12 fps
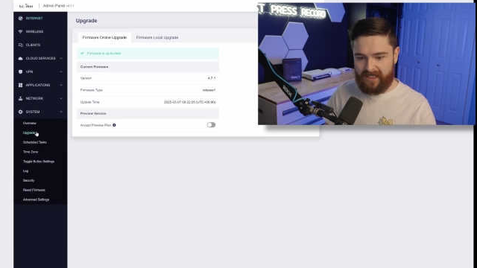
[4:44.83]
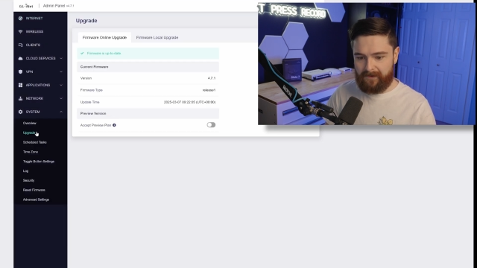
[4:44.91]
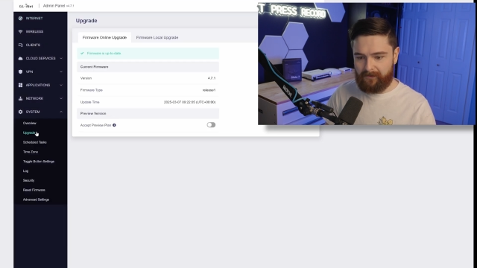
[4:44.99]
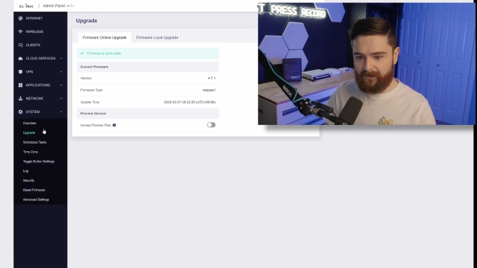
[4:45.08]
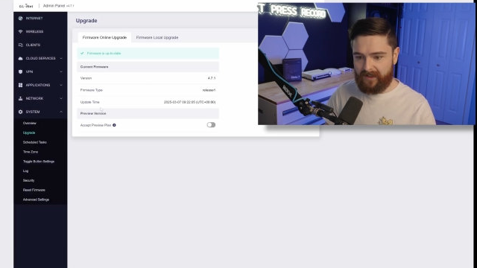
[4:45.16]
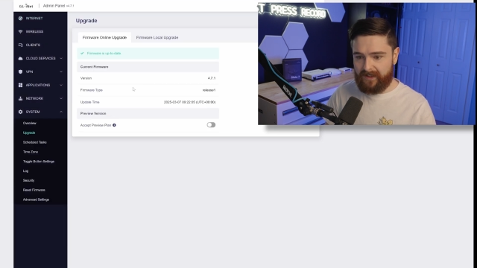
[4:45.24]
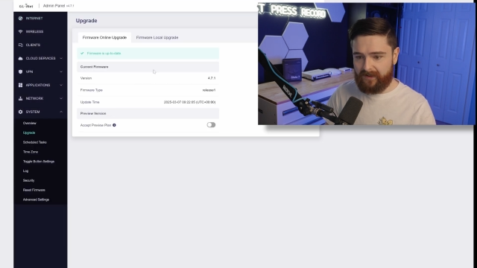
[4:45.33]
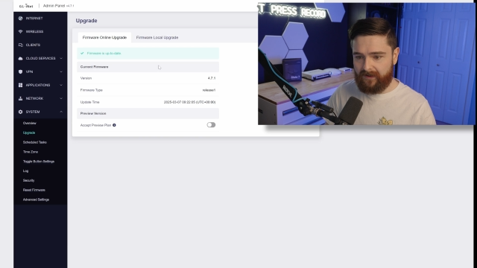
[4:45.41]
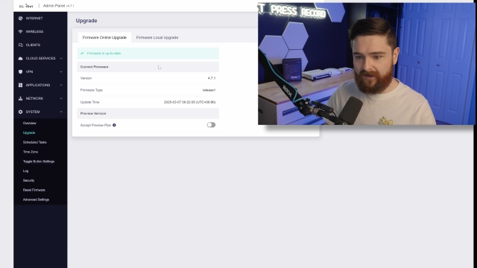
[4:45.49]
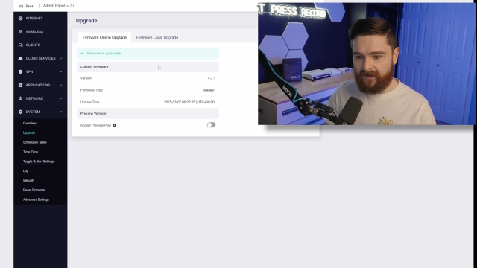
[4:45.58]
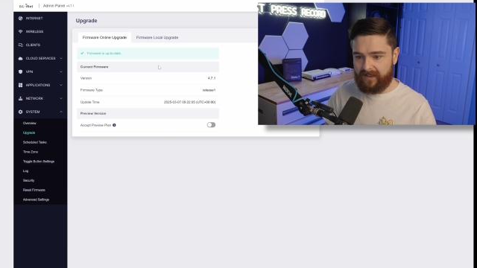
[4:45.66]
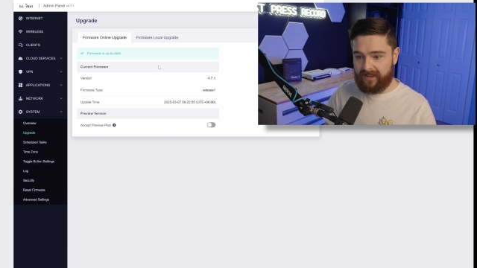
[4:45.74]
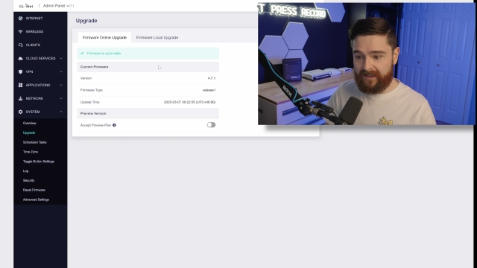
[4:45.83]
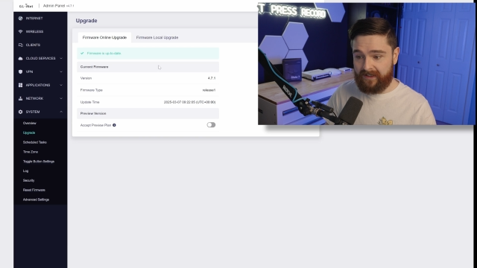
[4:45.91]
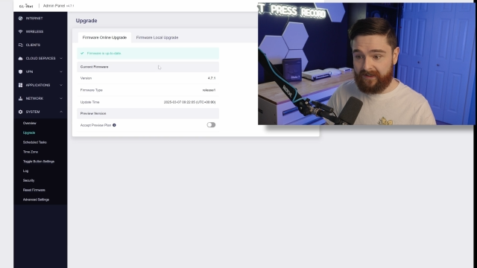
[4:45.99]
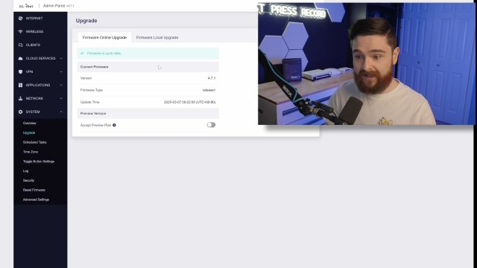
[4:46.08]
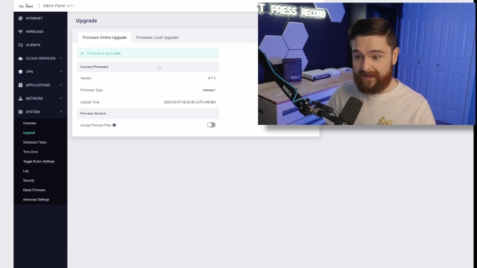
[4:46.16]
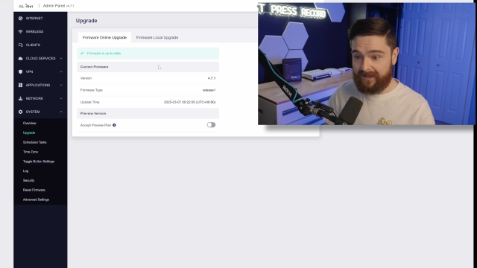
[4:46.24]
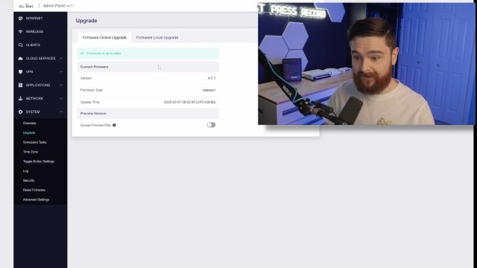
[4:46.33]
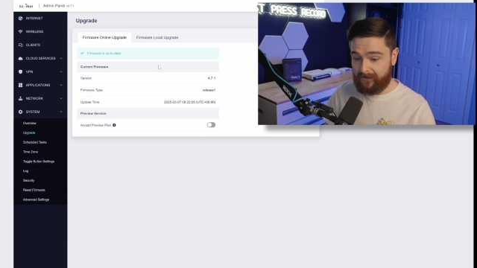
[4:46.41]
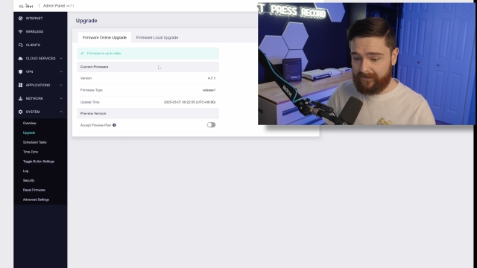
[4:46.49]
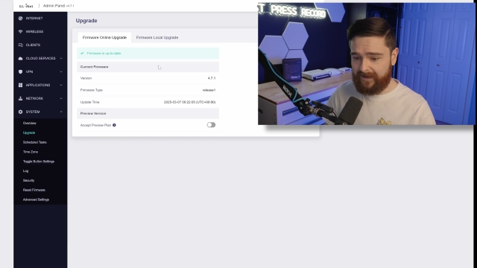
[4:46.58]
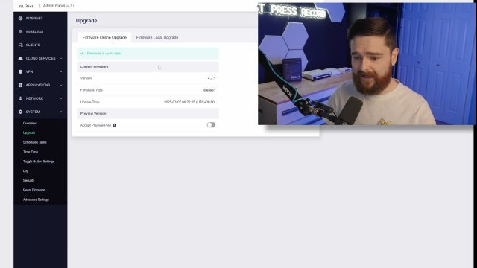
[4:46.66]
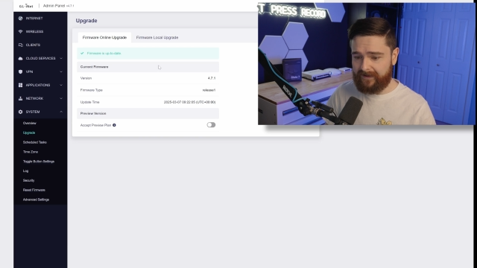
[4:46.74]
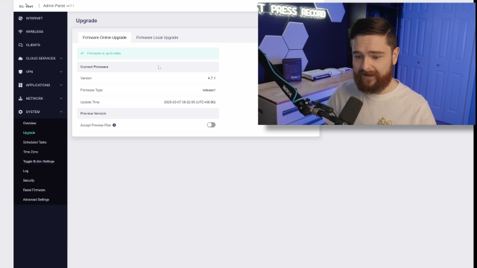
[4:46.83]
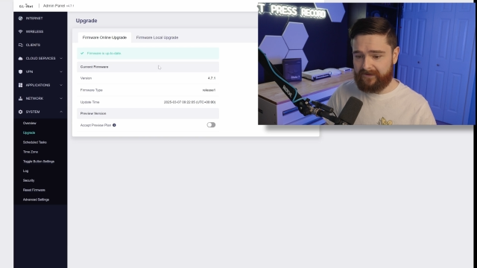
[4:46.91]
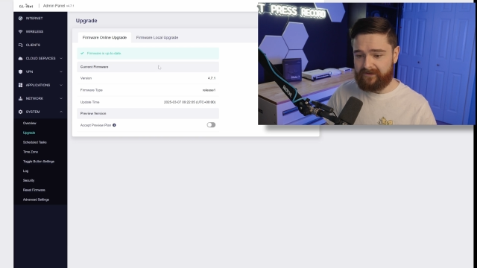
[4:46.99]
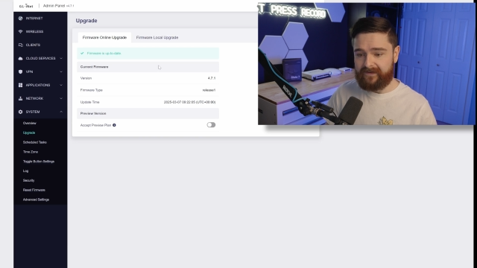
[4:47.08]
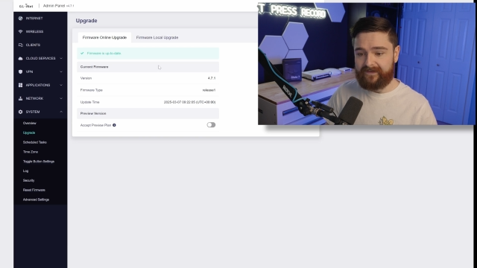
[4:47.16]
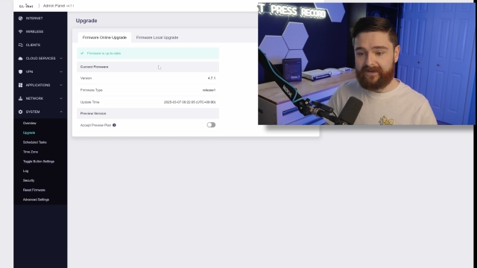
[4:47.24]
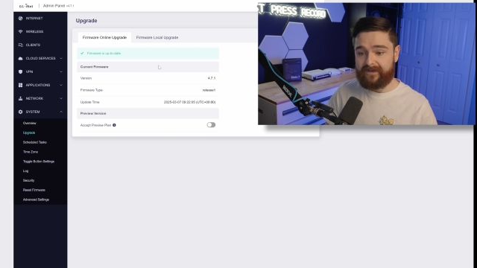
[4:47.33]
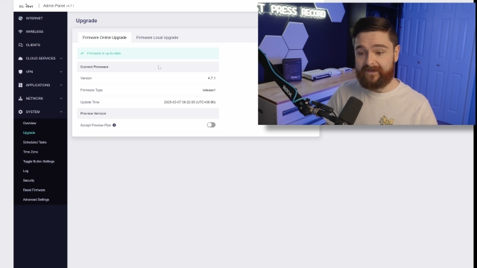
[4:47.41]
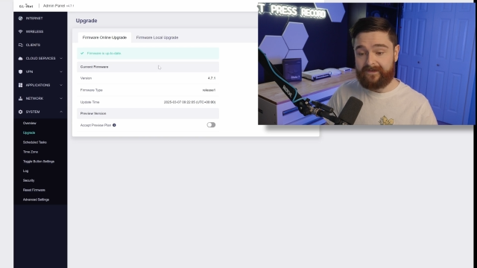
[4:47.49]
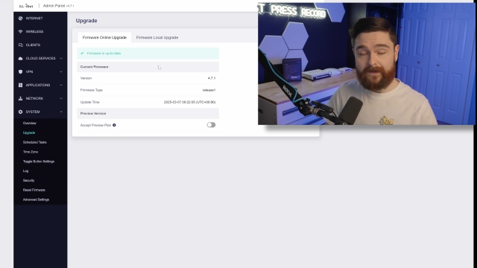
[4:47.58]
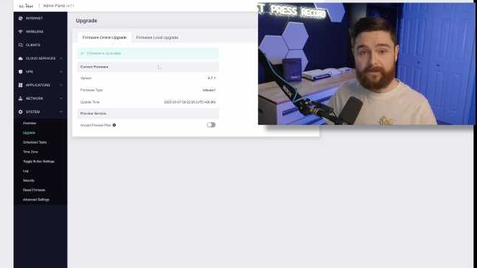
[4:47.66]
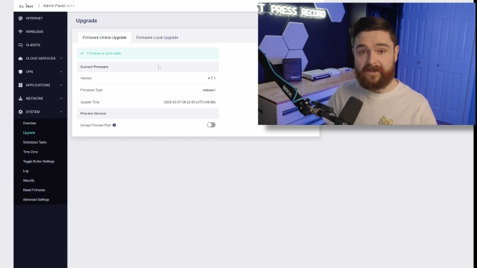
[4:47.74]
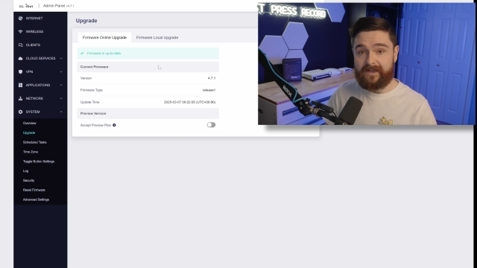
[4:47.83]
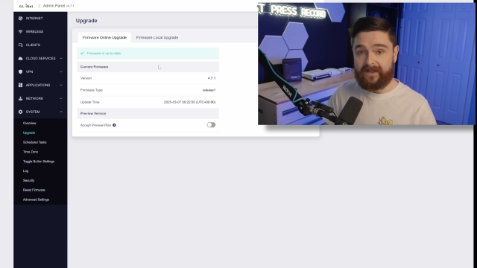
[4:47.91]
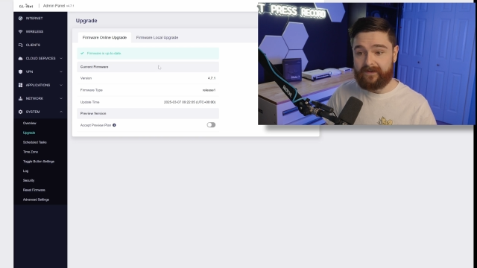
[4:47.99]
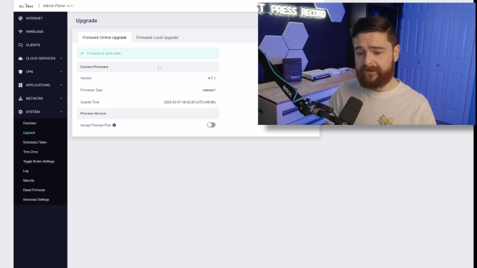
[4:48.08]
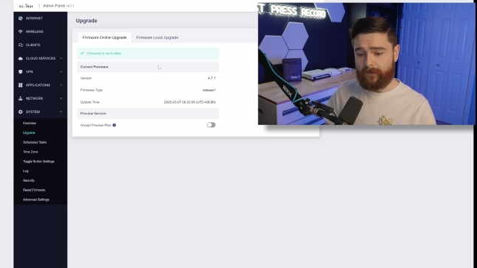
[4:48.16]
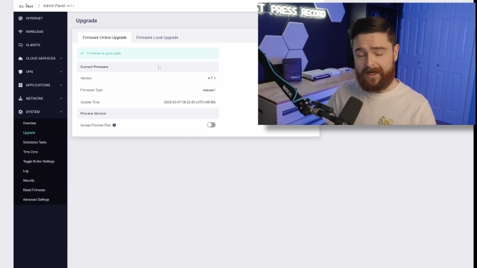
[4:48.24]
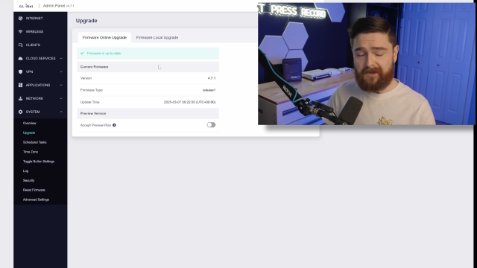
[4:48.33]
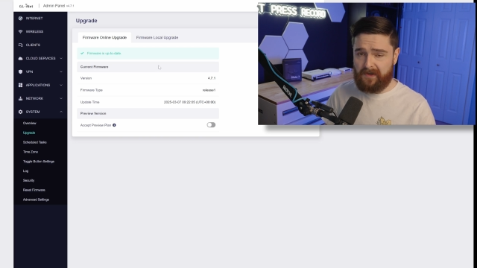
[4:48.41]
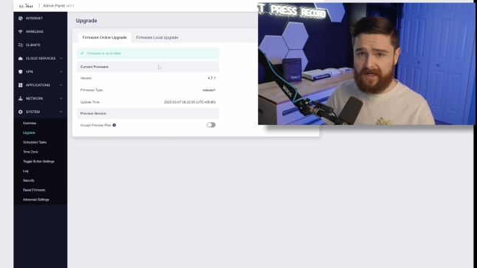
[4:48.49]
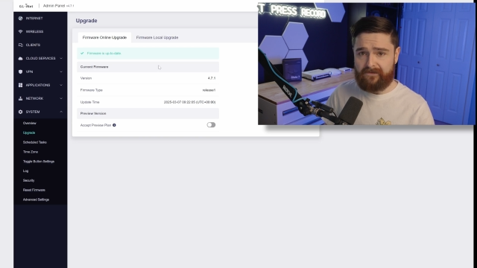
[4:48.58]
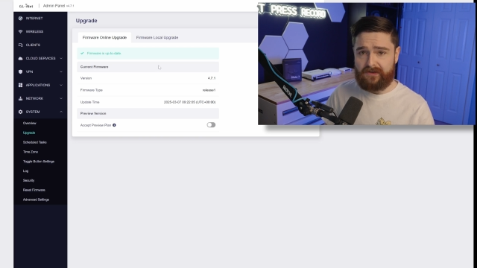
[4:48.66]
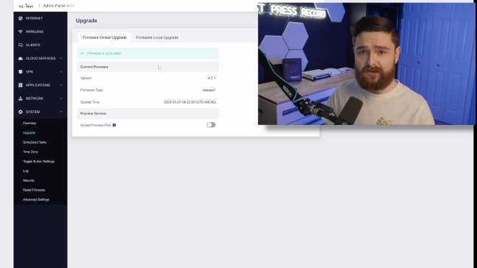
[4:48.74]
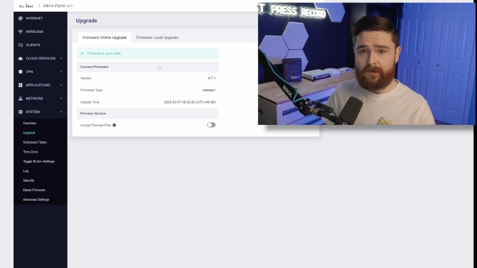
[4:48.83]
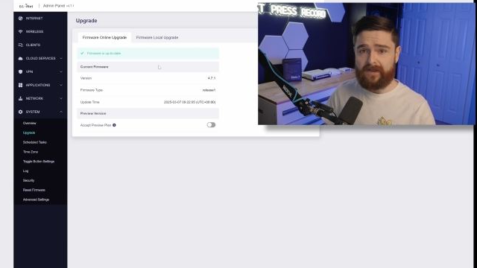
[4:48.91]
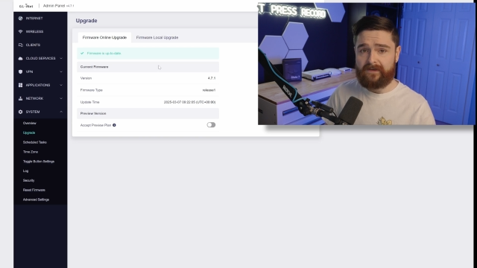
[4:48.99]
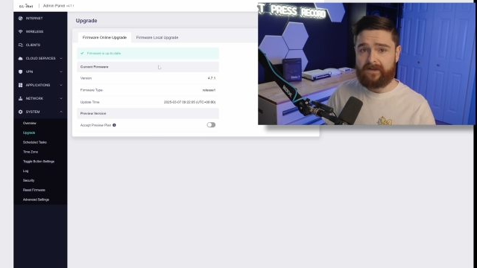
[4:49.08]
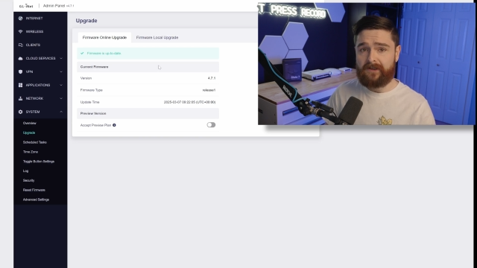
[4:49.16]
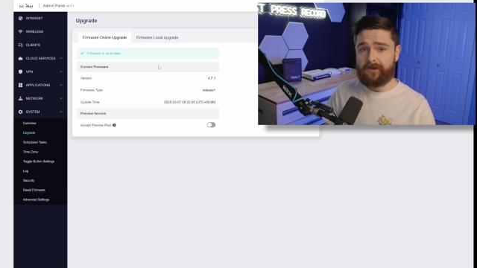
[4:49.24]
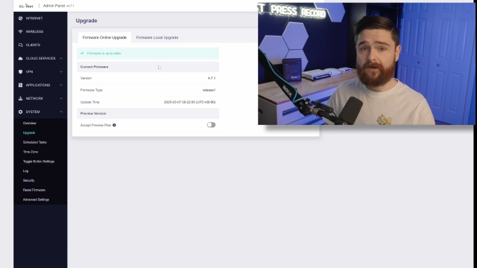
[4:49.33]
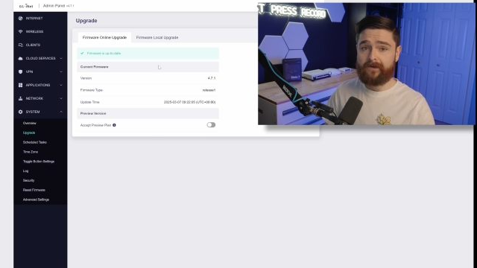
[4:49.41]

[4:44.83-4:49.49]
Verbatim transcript: Upgrade, and Look at that. It actually says it's up to date, so I don't have to do anything here.